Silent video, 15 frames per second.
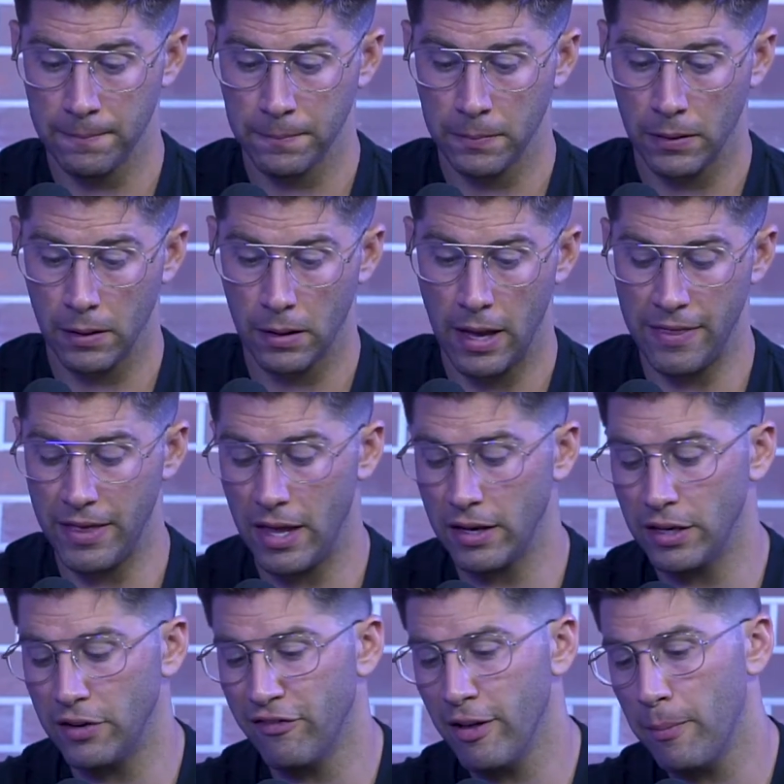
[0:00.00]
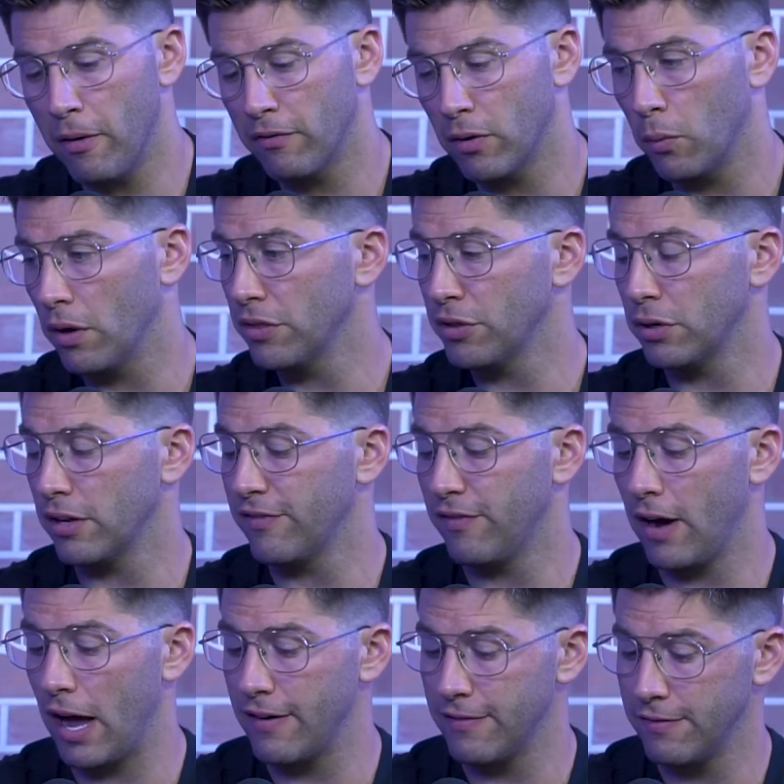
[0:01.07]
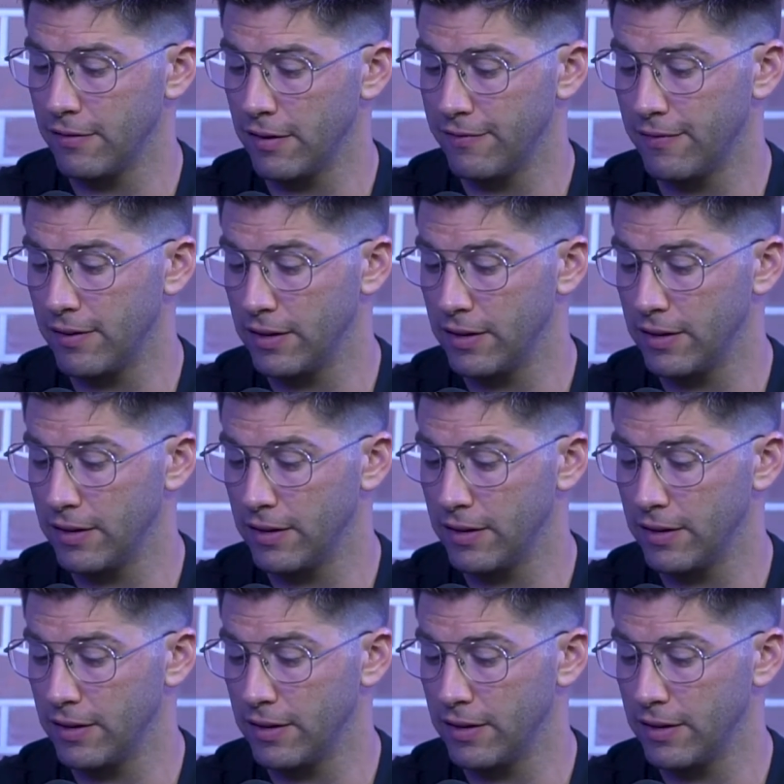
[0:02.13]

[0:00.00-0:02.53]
And then you flip over to 135.